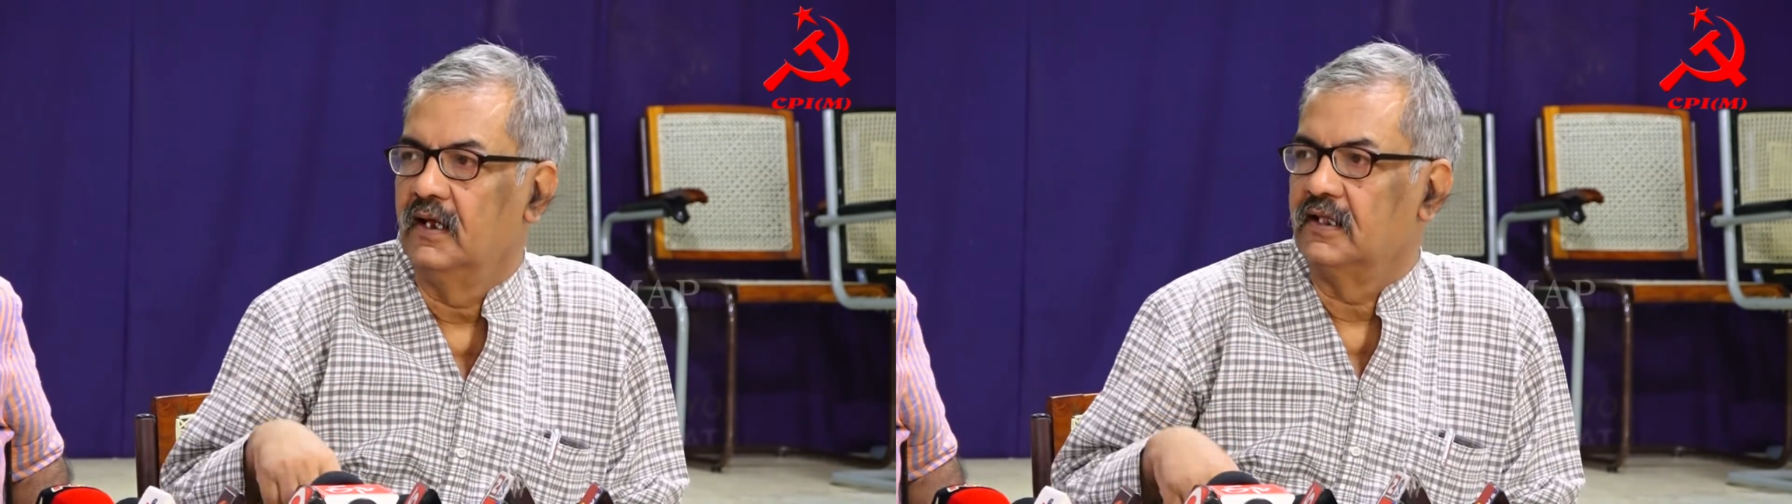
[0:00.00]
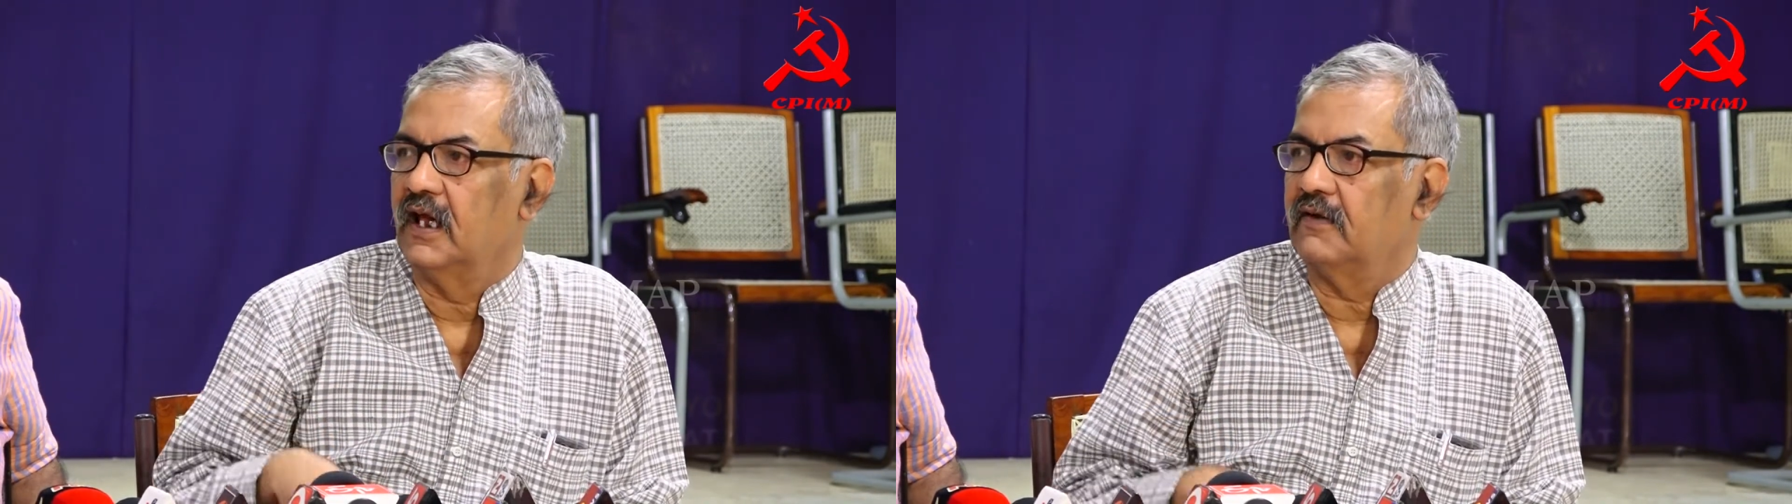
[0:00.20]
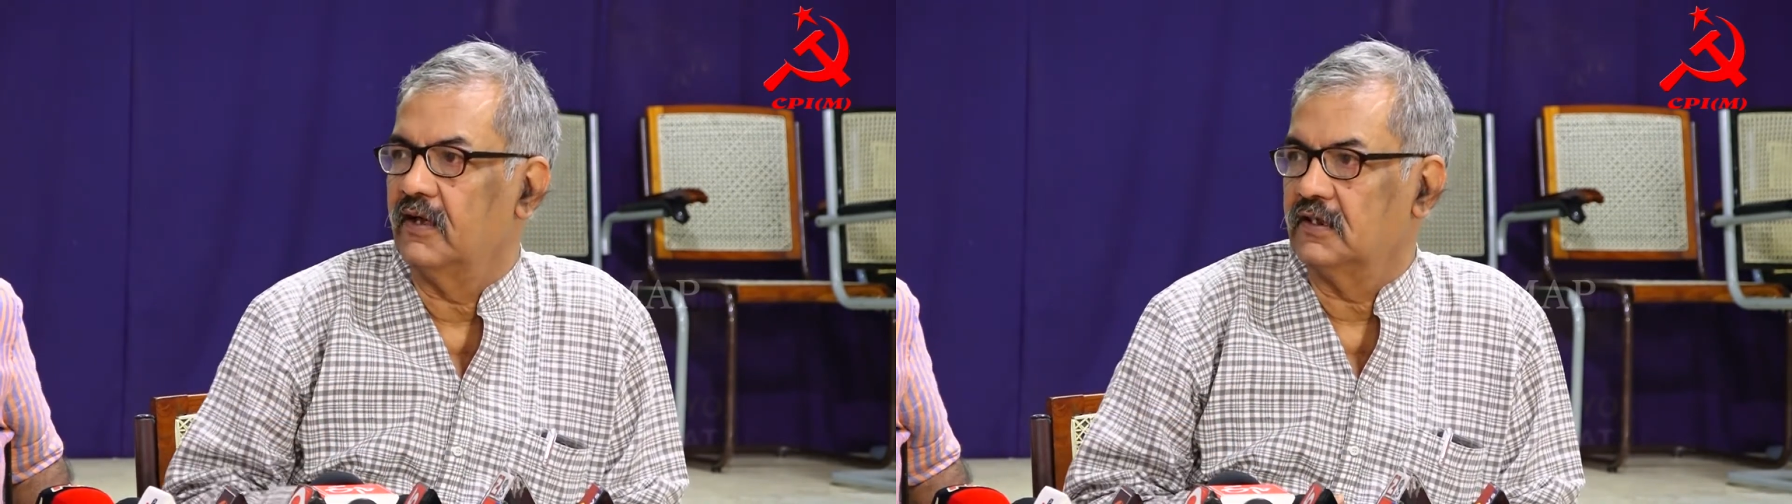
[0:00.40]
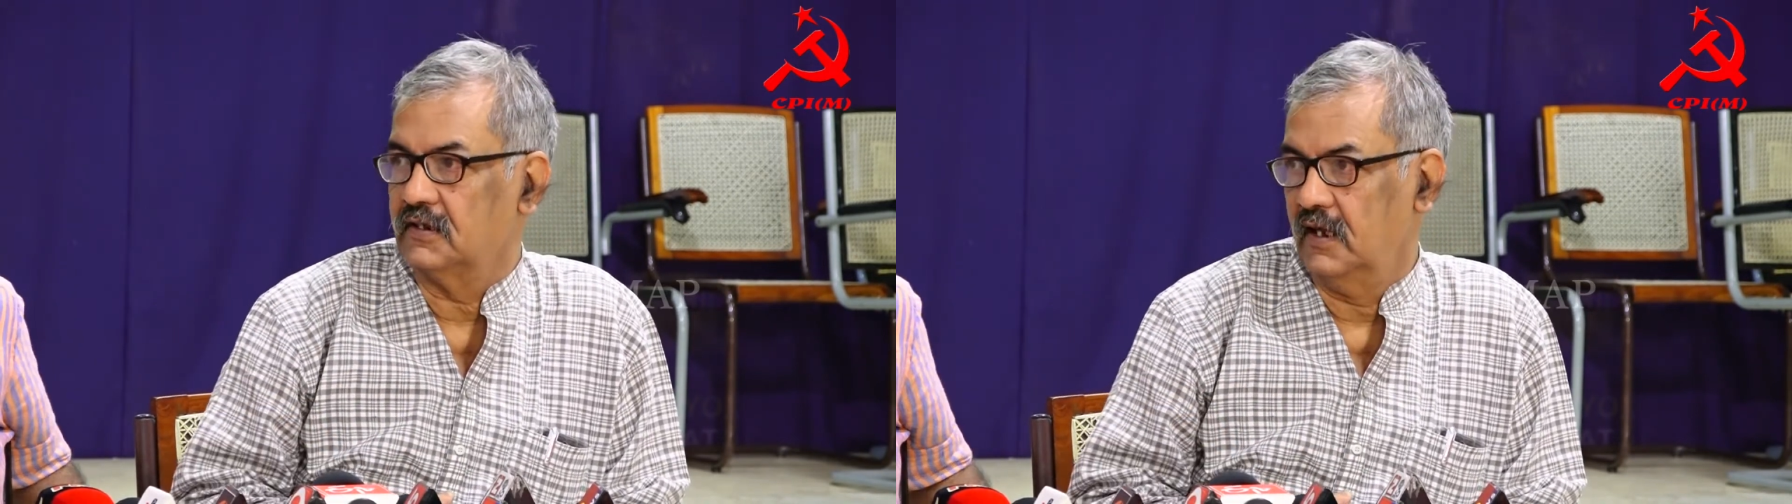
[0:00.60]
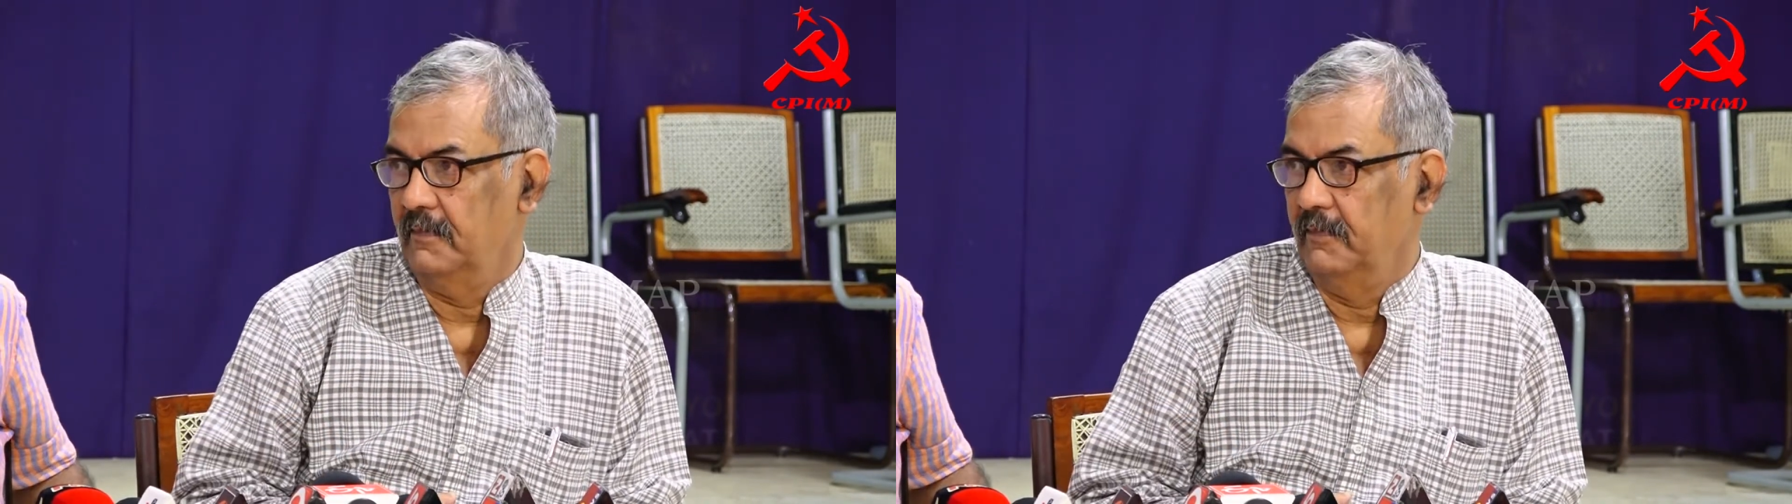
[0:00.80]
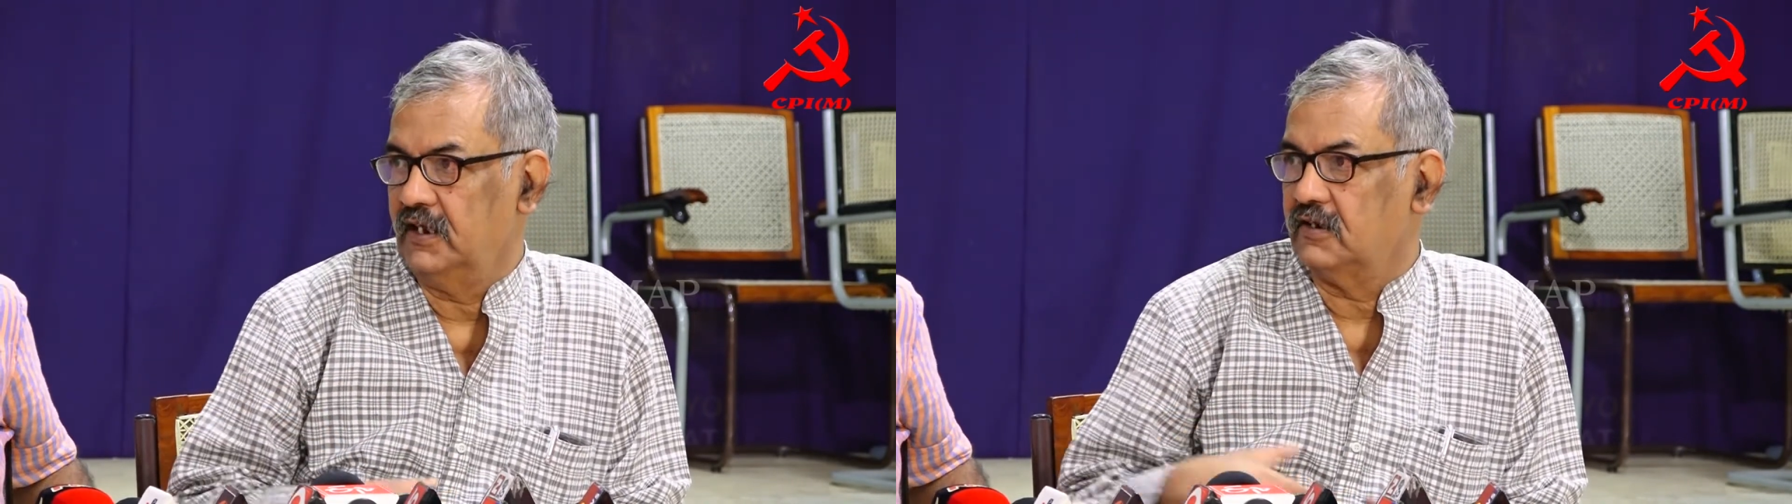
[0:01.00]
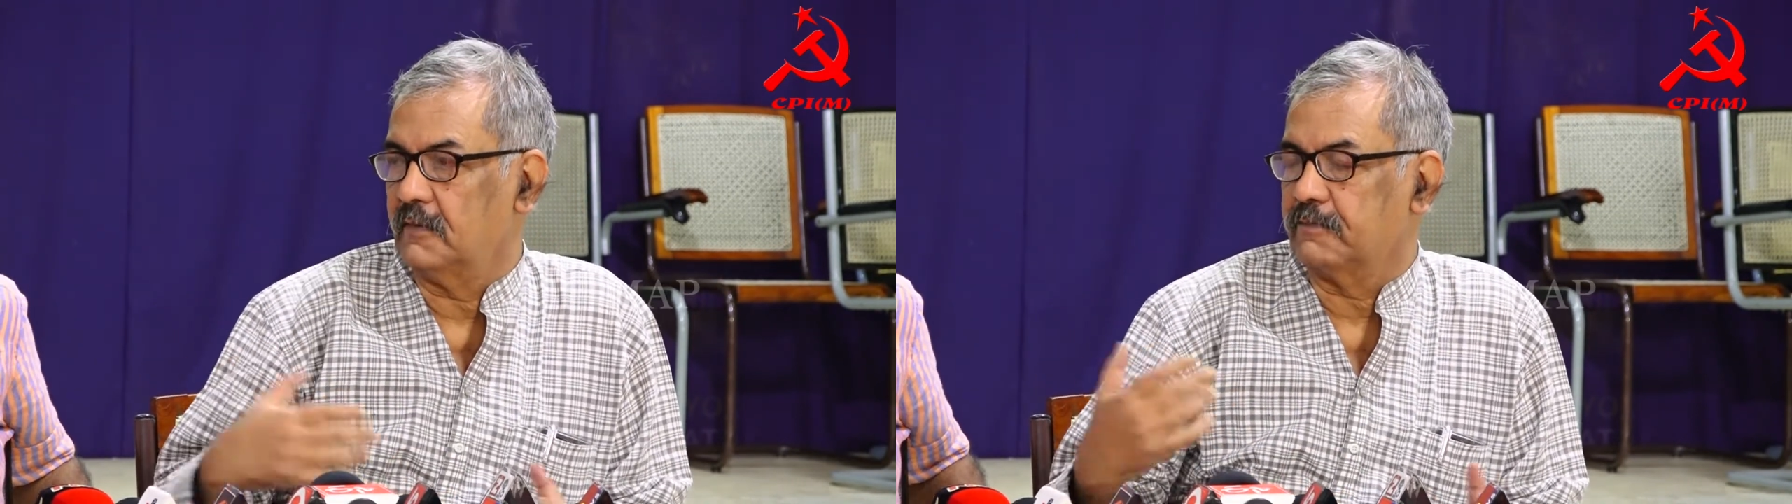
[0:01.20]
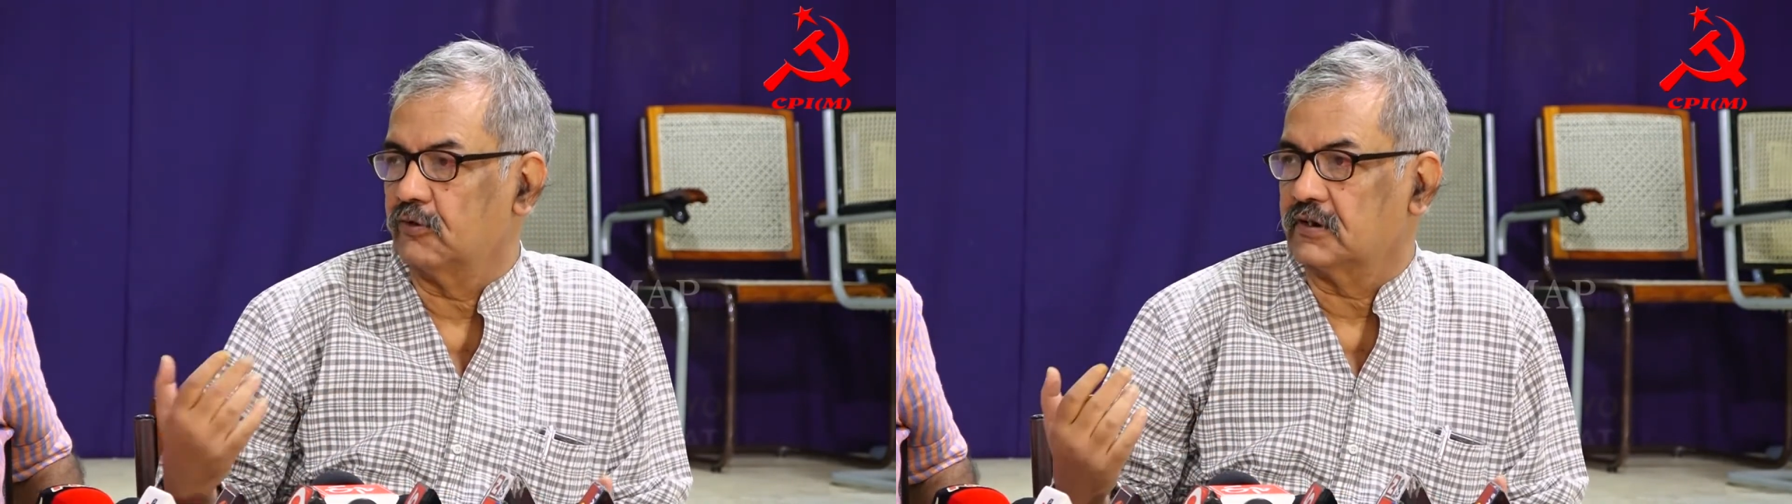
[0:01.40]
there was a major
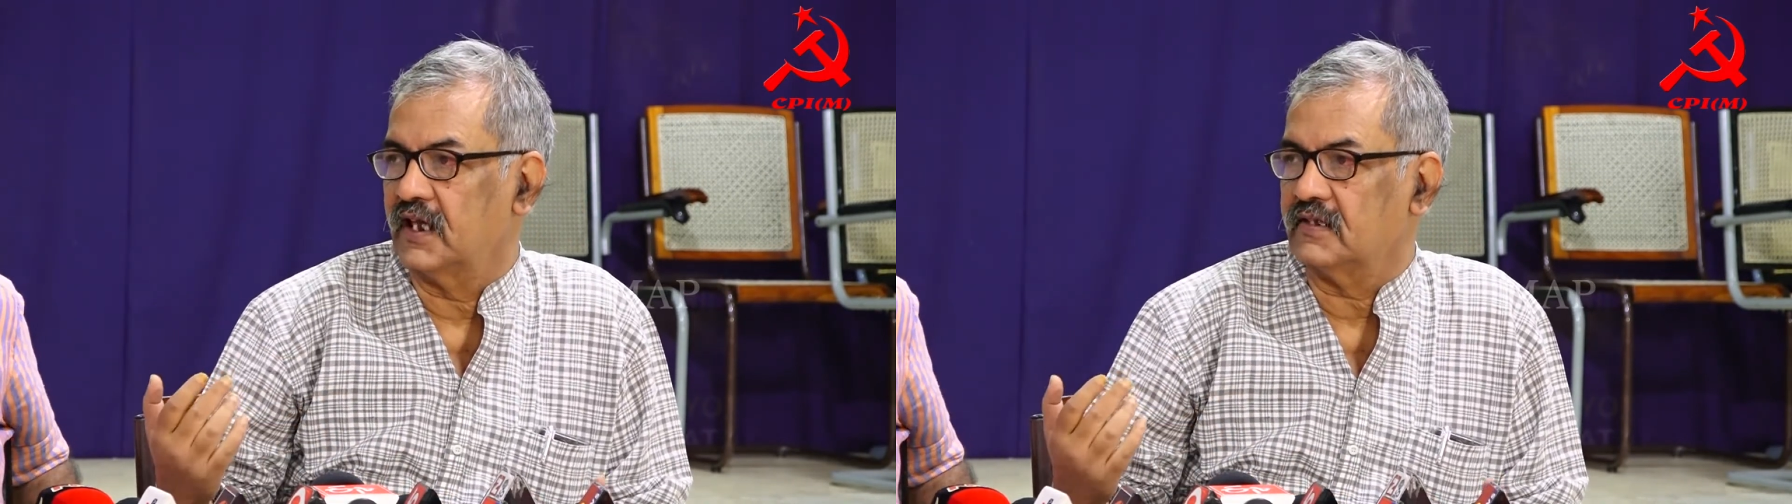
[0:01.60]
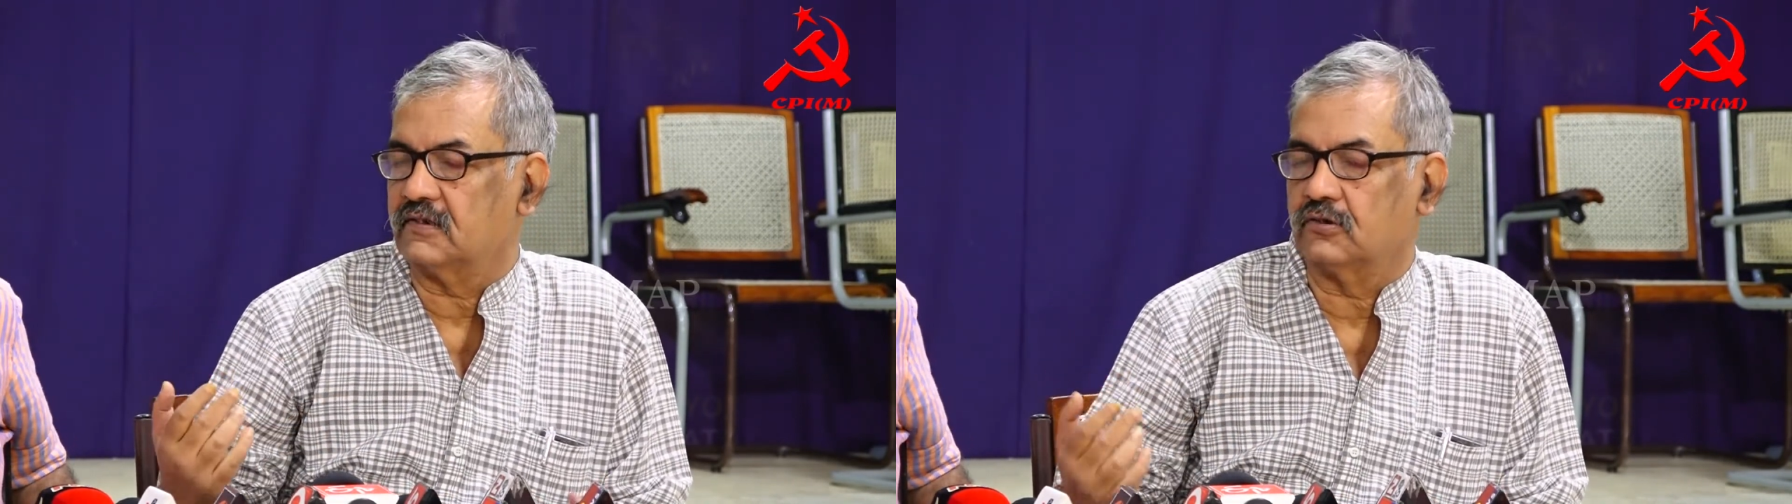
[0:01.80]
protest,